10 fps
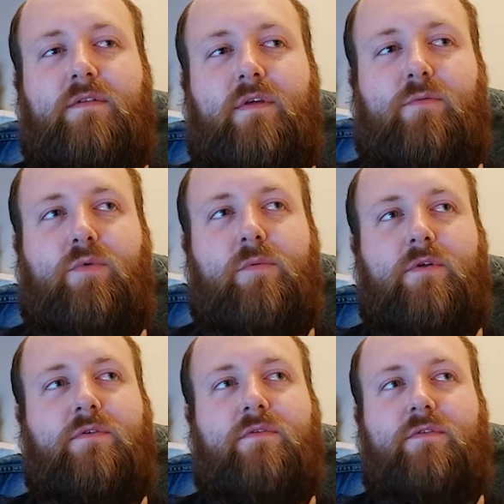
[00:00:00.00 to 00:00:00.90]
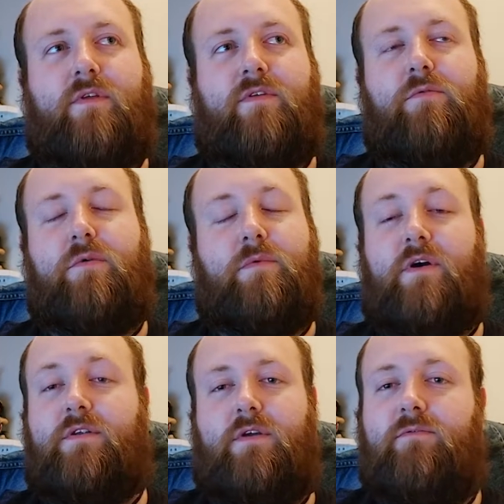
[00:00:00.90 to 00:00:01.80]
this new woman,
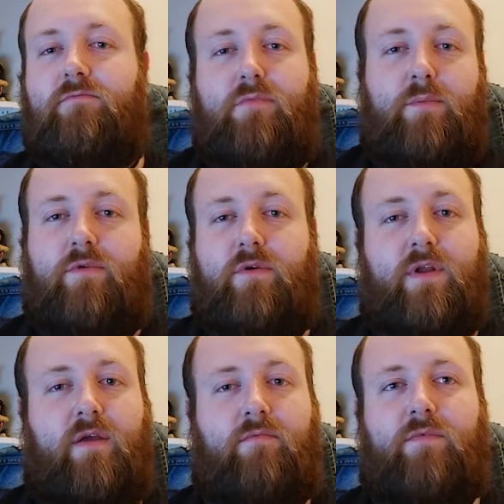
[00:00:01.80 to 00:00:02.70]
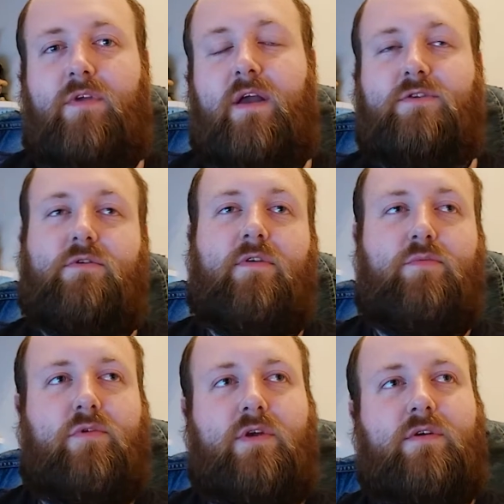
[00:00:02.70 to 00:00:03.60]
I don't even remember her name. The actress
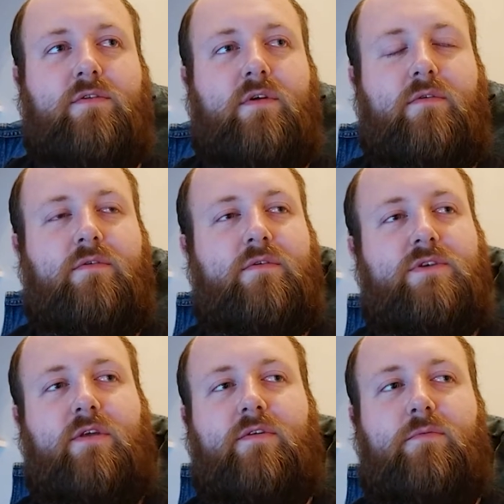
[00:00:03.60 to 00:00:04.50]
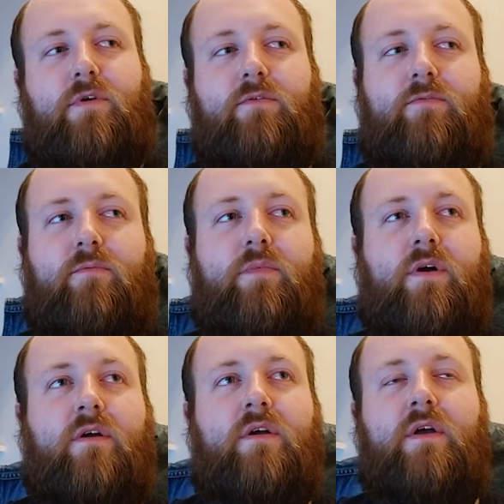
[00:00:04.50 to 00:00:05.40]
is pretty good though. She's the one from
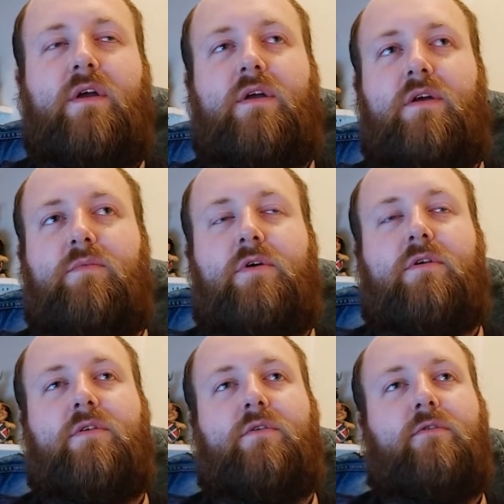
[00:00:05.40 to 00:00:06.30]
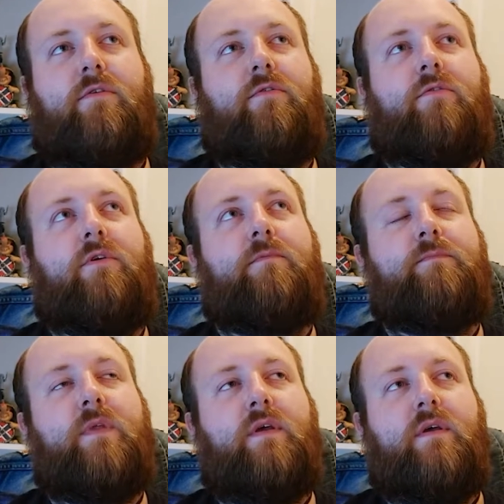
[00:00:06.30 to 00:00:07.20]
American Horror Story,
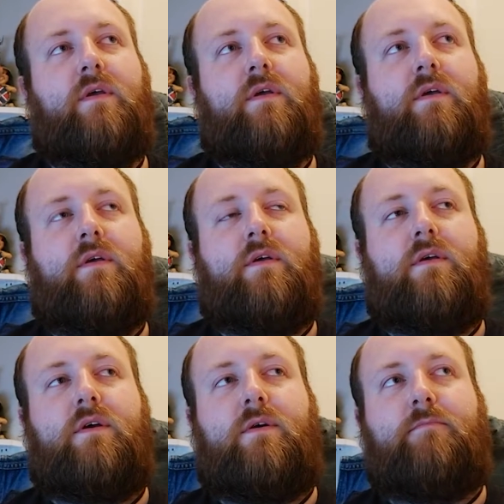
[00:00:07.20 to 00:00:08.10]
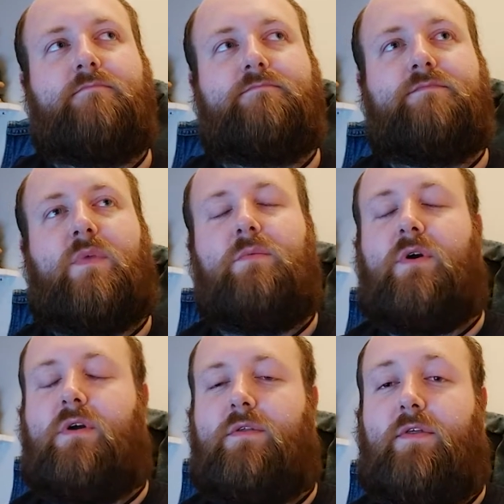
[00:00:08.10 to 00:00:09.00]

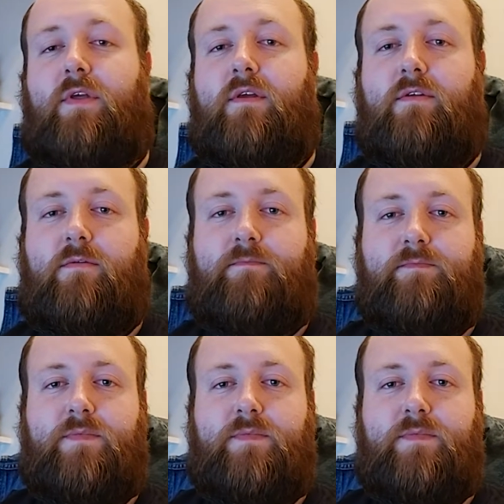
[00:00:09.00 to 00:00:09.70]
among other things.